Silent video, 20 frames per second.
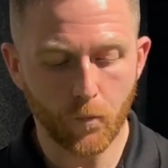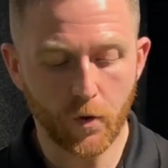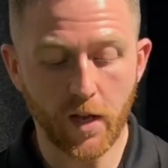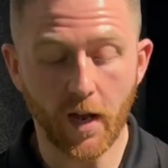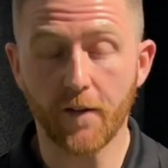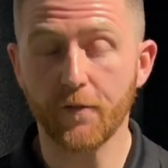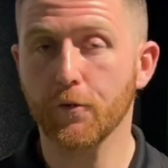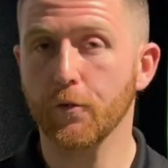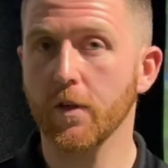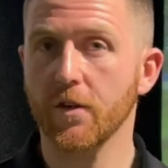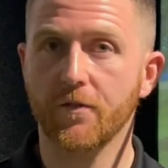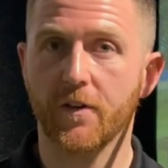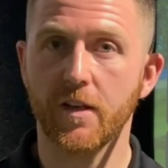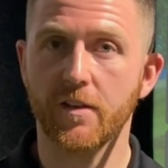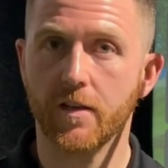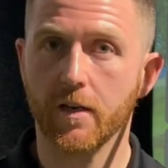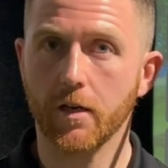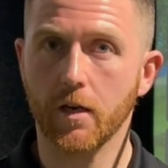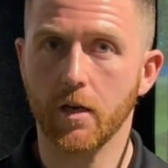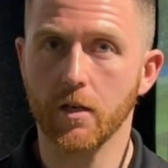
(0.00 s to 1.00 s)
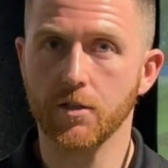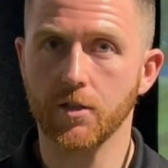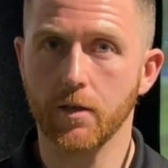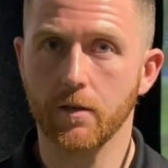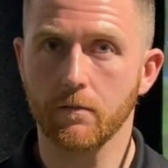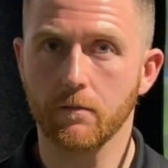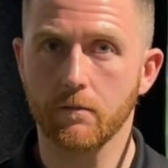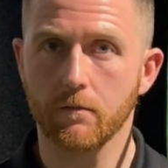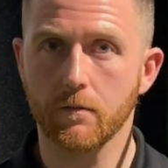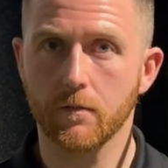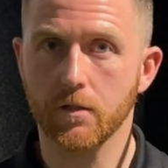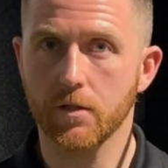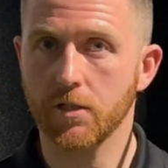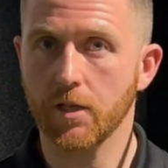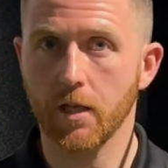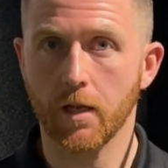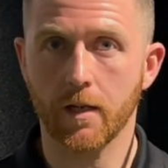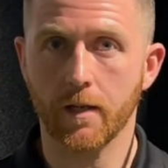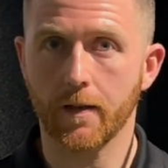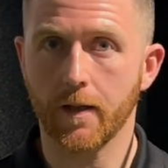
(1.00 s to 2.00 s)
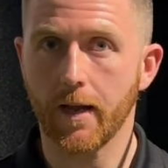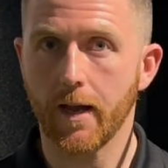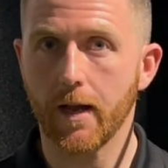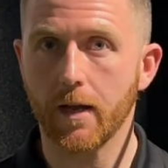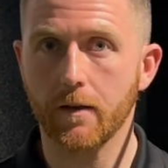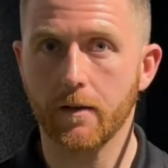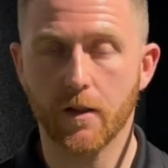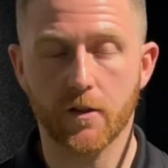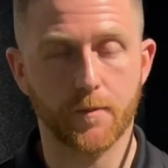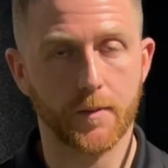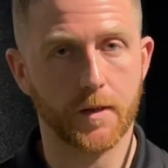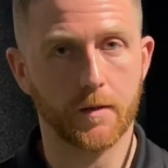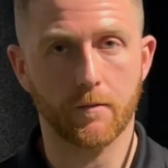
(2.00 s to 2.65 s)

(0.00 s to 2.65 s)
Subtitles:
We have twist face technology still in the head.